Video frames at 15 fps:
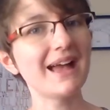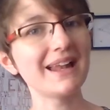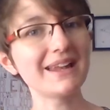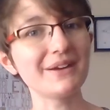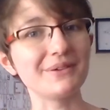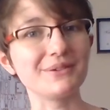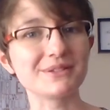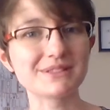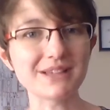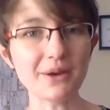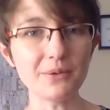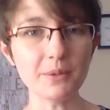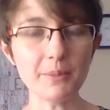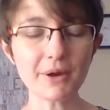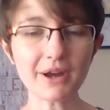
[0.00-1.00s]
Hello.
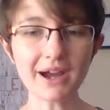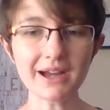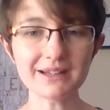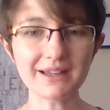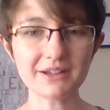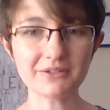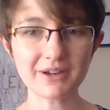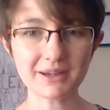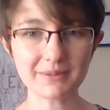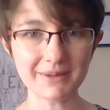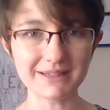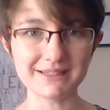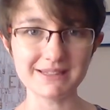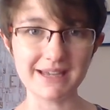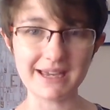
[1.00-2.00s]
So the book I'd like to
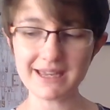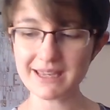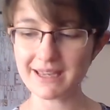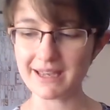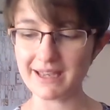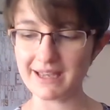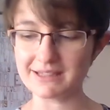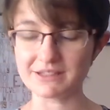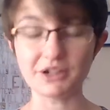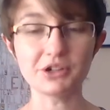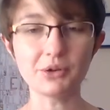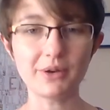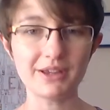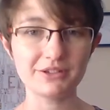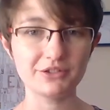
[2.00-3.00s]
recommend today is A
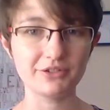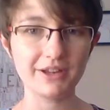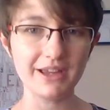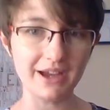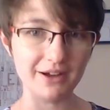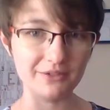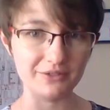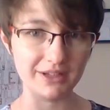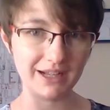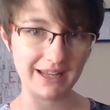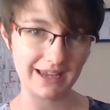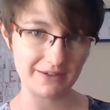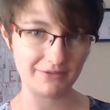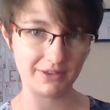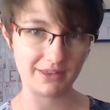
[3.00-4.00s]
Short History of
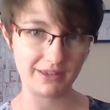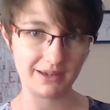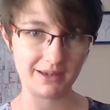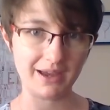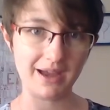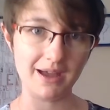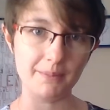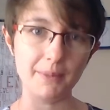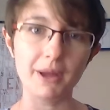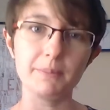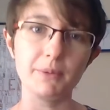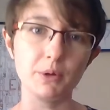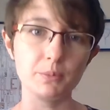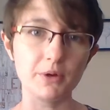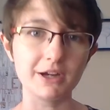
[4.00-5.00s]
Nearly Everything by
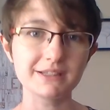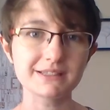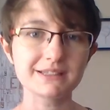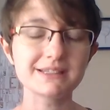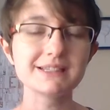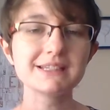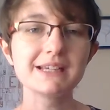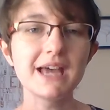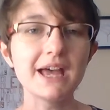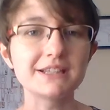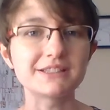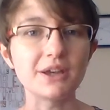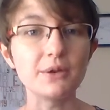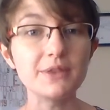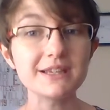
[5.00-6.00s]
Bill Bryson.
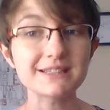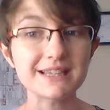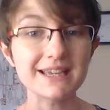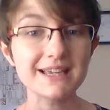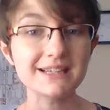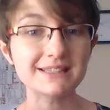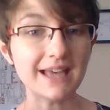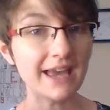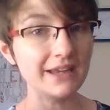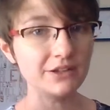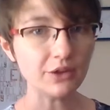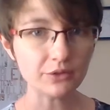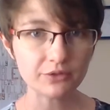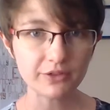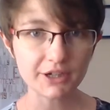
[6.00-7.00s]
So this is a
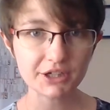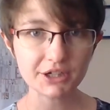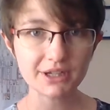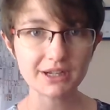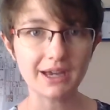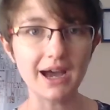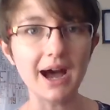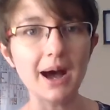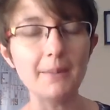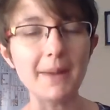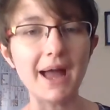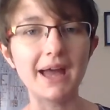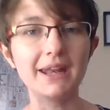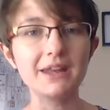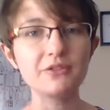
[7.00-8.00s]
non-fiction,
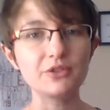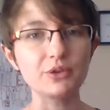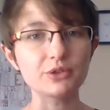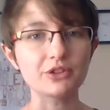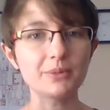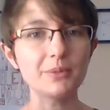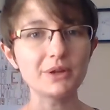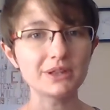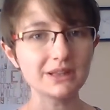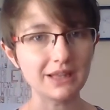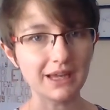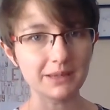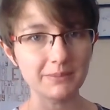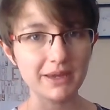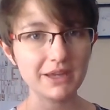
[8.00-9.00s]
and if you're someone
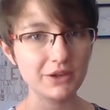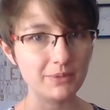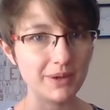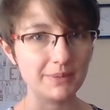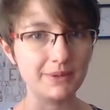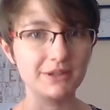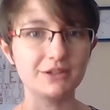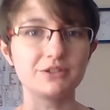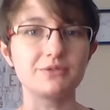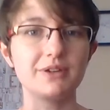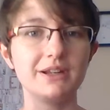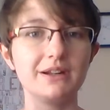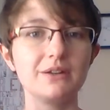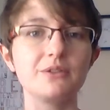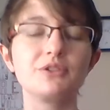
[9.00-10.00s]
like me who maybe doesn't
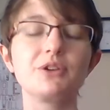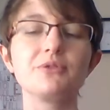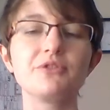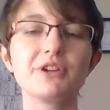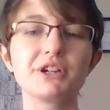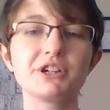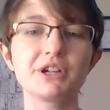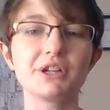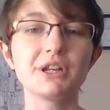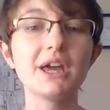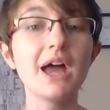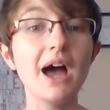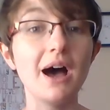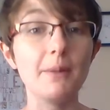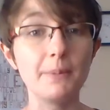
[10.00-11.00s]
read a lot of non-fiction,
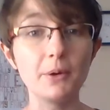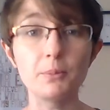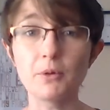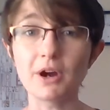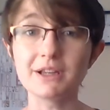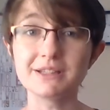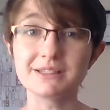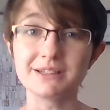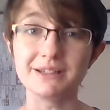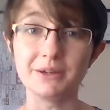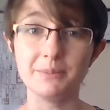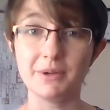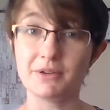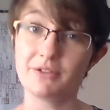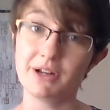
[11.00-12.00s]
Bill Bryson can
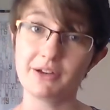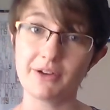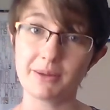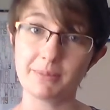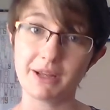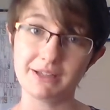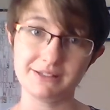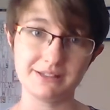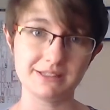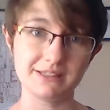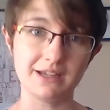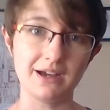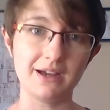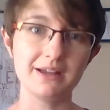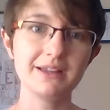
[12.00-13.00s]
be a really great place to
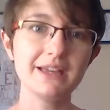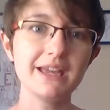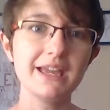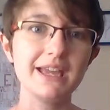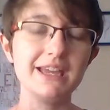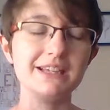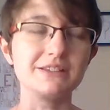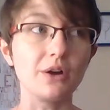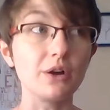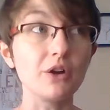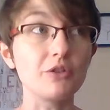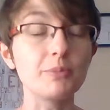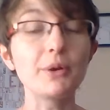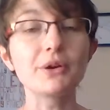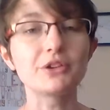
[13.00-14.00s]
start. He's got a lot
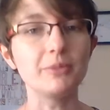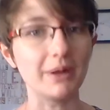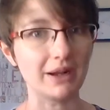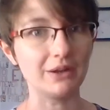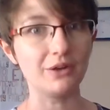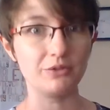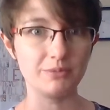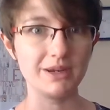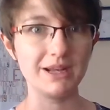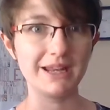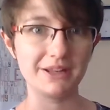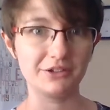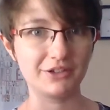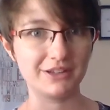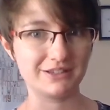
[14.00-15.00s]
of books about a lot of really
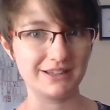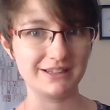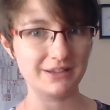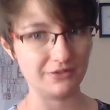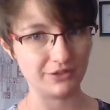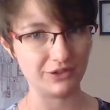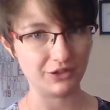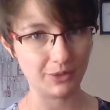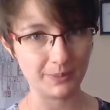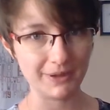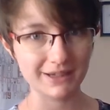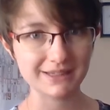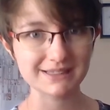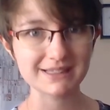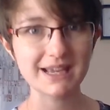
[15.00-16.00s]
interesting different
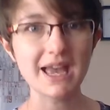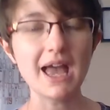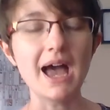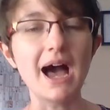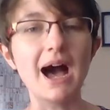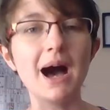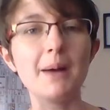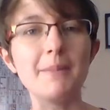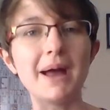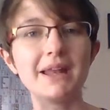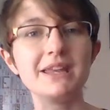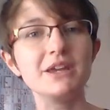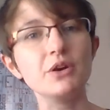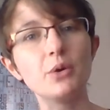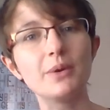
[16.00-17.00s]
topics, and
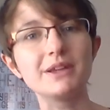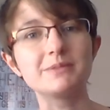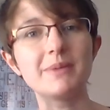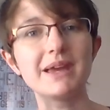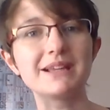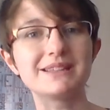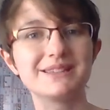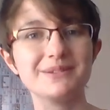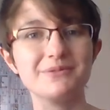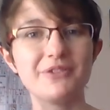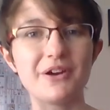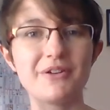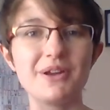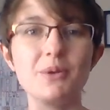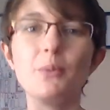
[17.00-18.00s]
he always makes them
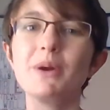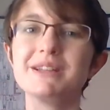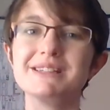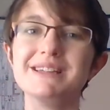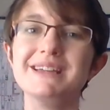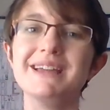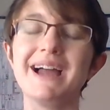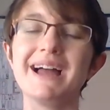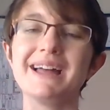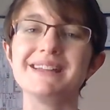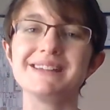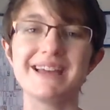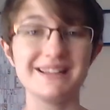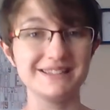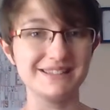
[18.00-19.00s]
very witty
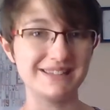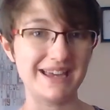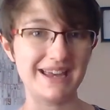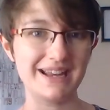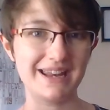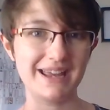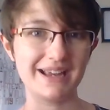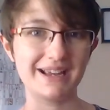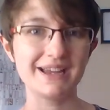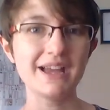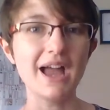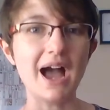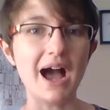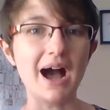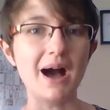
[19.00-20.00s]
and entertaining,
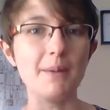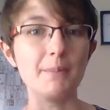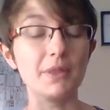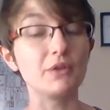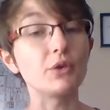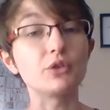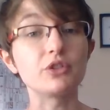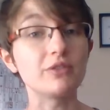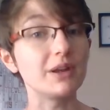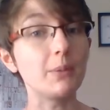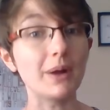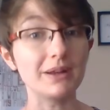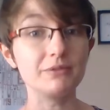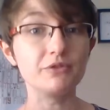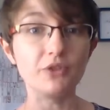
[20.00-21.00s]
but they're also really
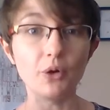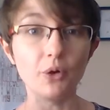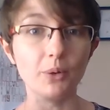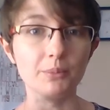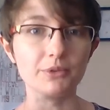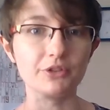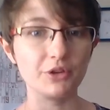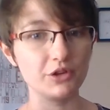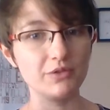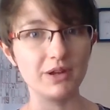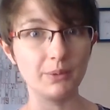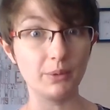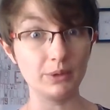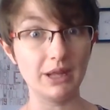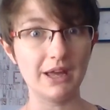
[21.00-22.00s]
well informed, so you really
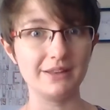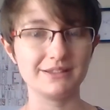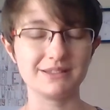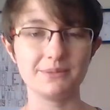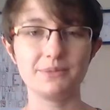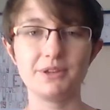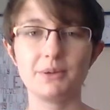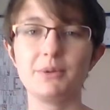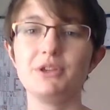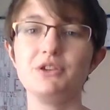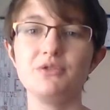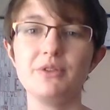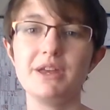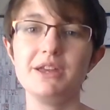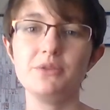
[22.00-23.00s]
will learn something when you
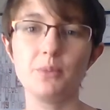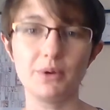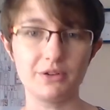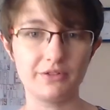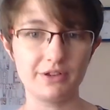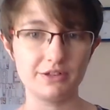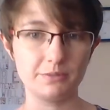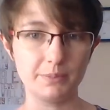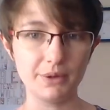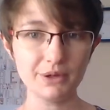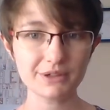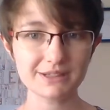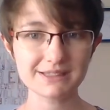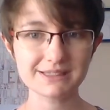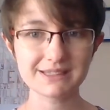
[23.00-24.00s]
read one of his
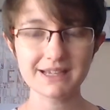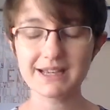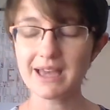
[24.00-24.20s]
books.